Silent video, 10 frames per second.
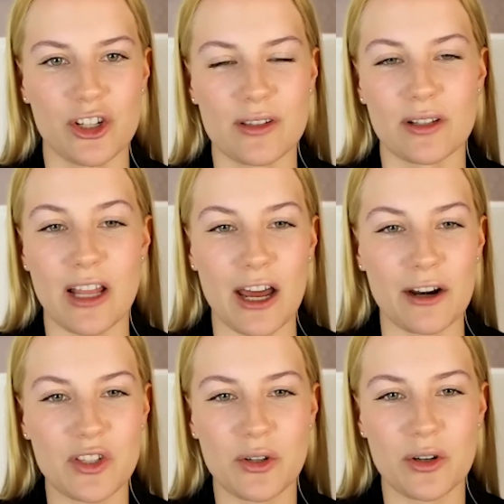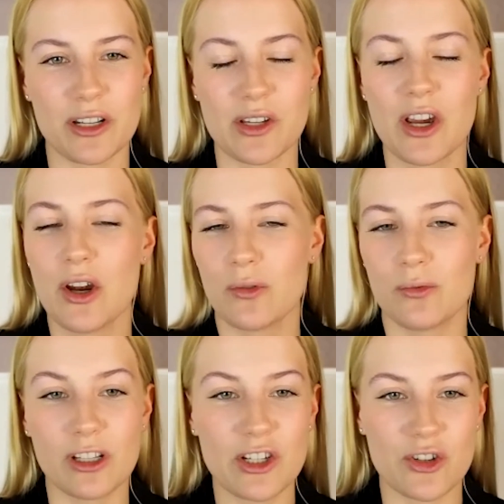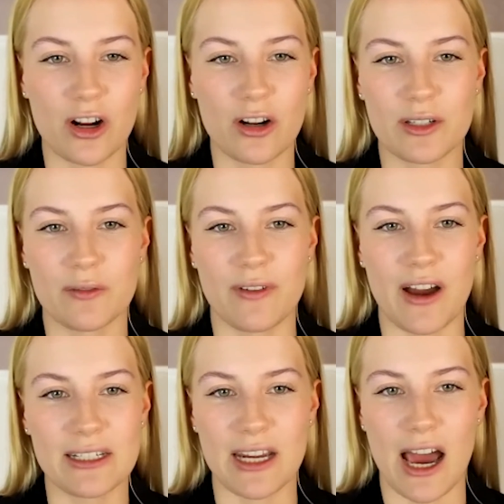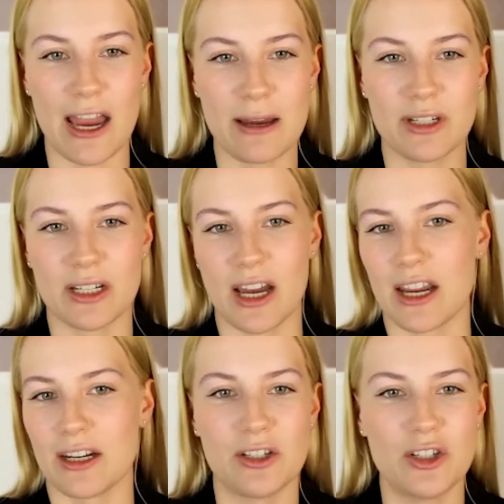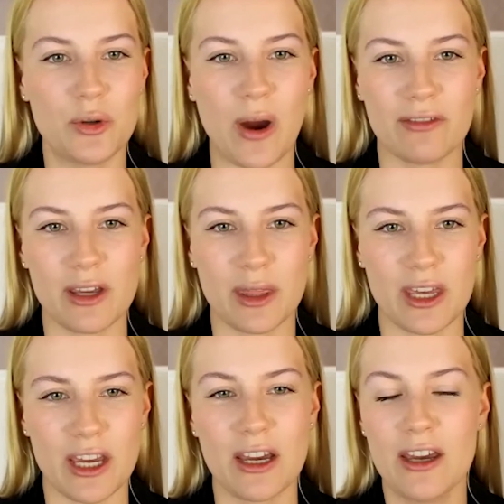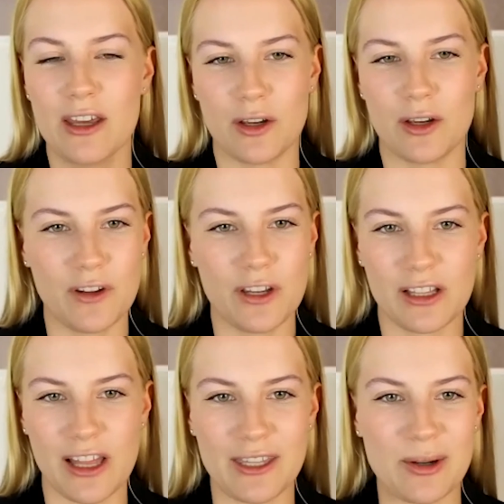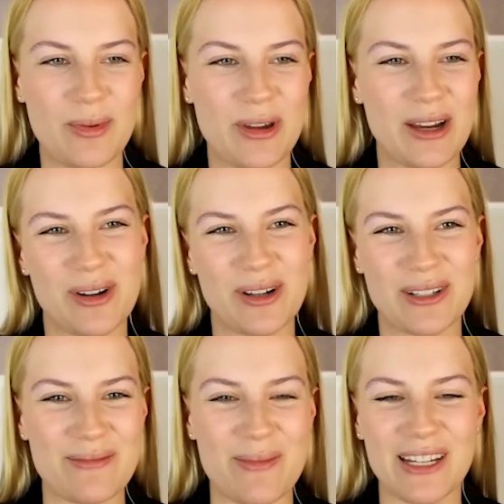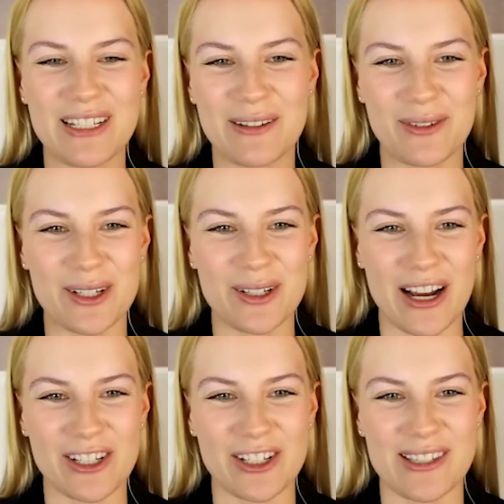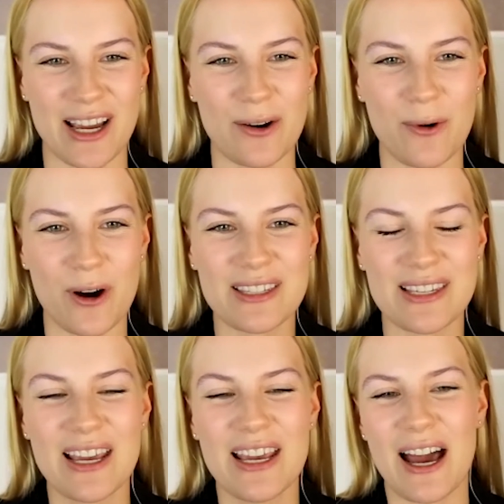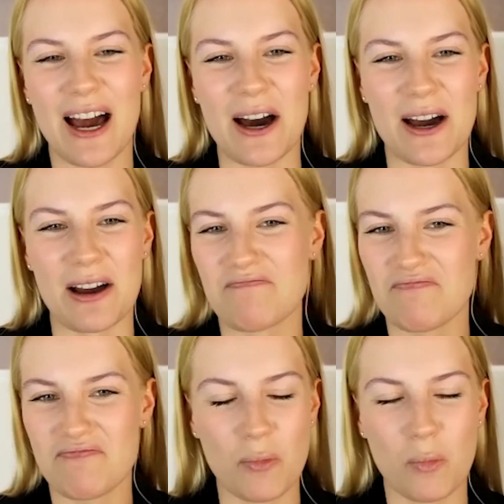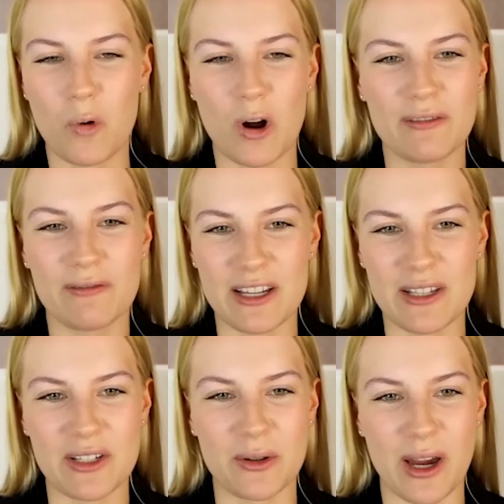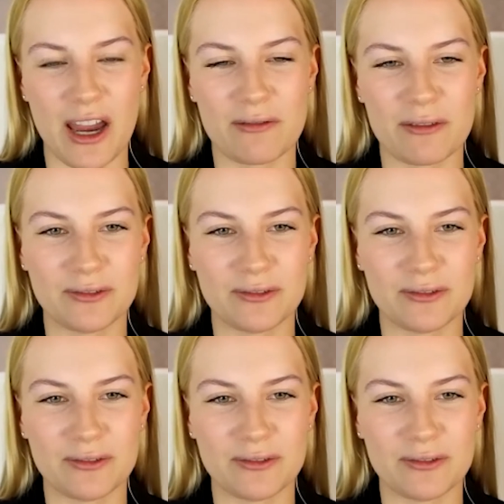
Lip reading: A lot of students really struggle to find time to kind of do everything. They're feeling like they're being pulled in many different directions at once. What advice do you have?